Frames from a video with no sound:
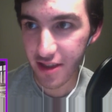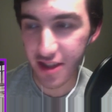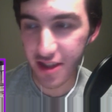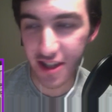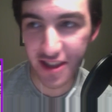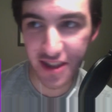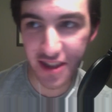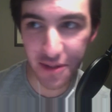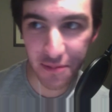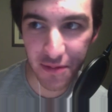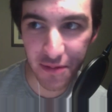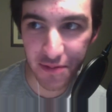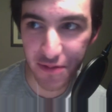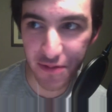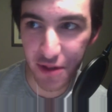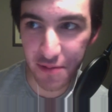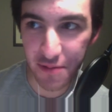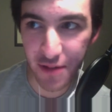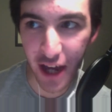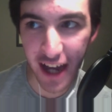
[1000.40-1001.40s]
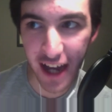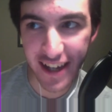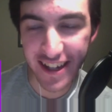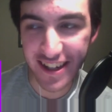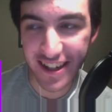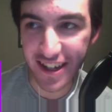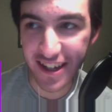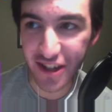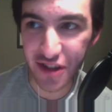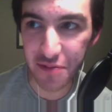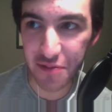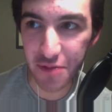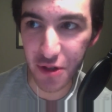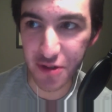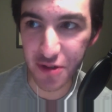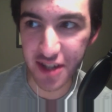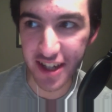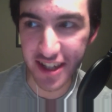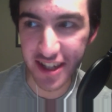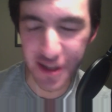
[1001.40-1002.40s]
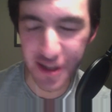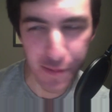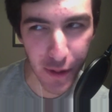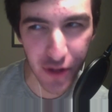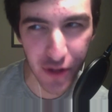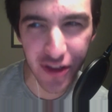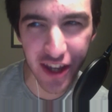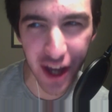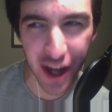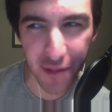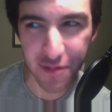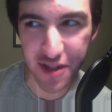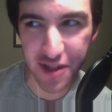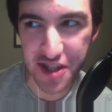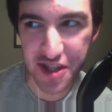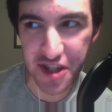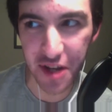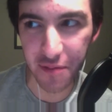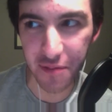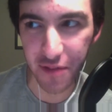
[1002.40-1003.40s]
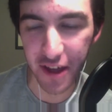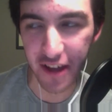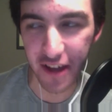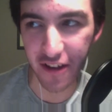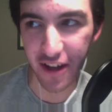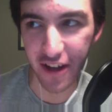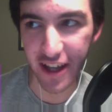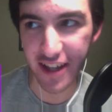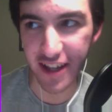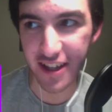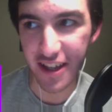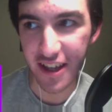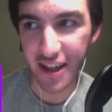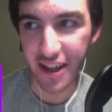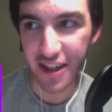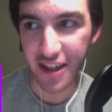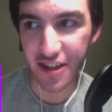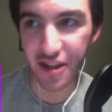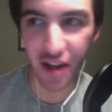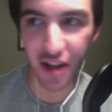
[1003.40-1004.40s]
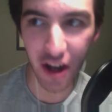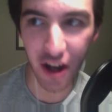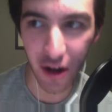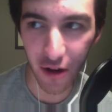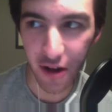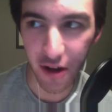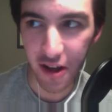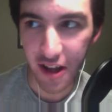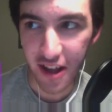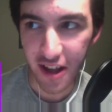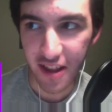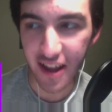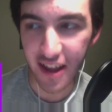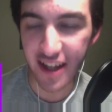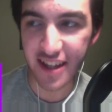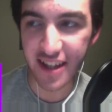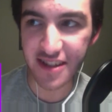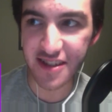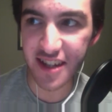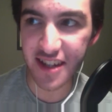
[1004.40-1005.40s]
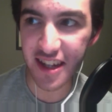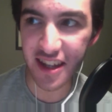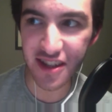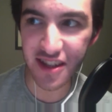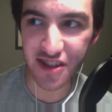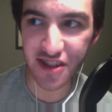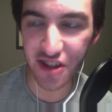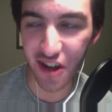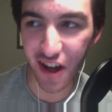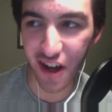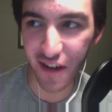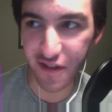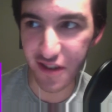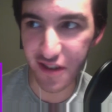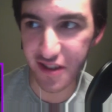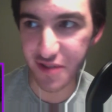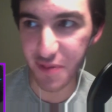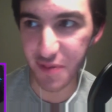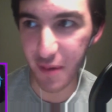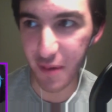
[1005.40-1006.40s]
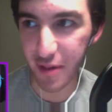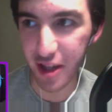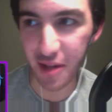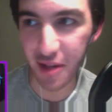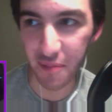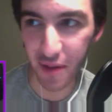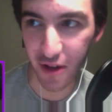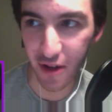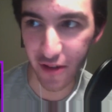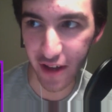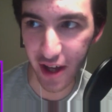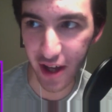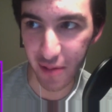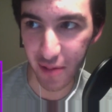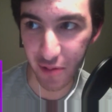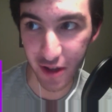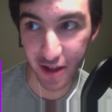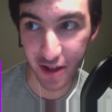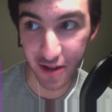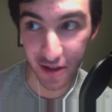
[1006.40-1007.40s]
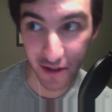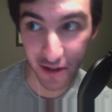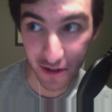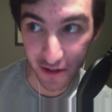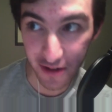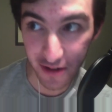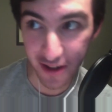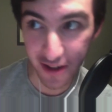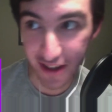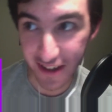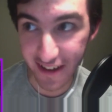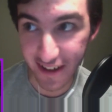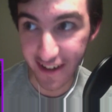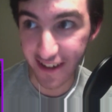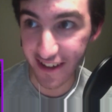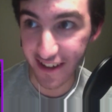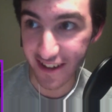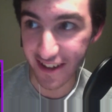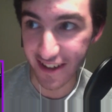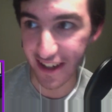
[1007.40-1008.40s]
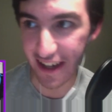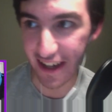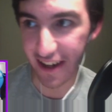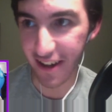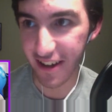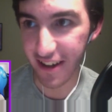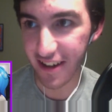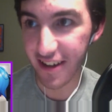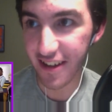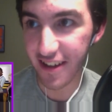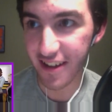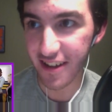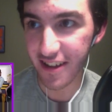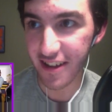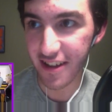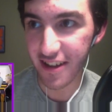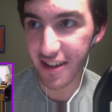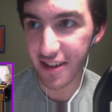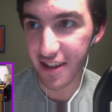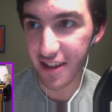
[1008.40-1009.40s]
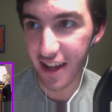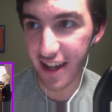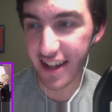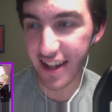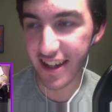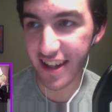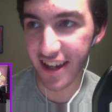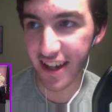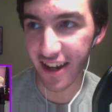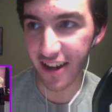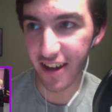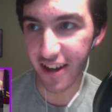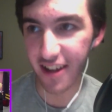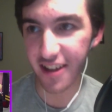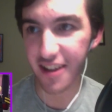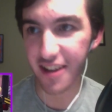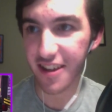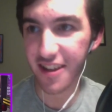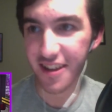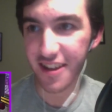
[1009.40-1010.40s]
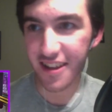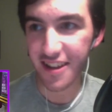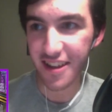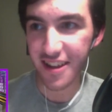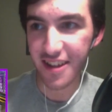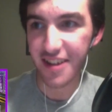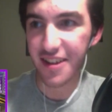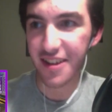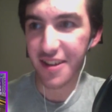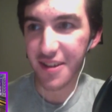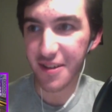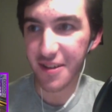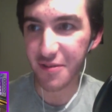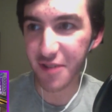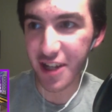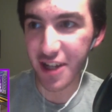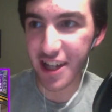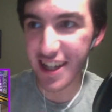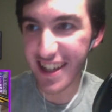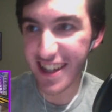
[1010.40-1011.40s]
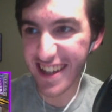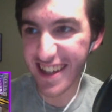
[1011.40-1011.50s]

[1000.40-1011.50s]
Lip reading: I can hear the music. It's building up to something, like, you know. Like, it's getting soft, and it's probably gonna build up, like, you know. I can hear it. But...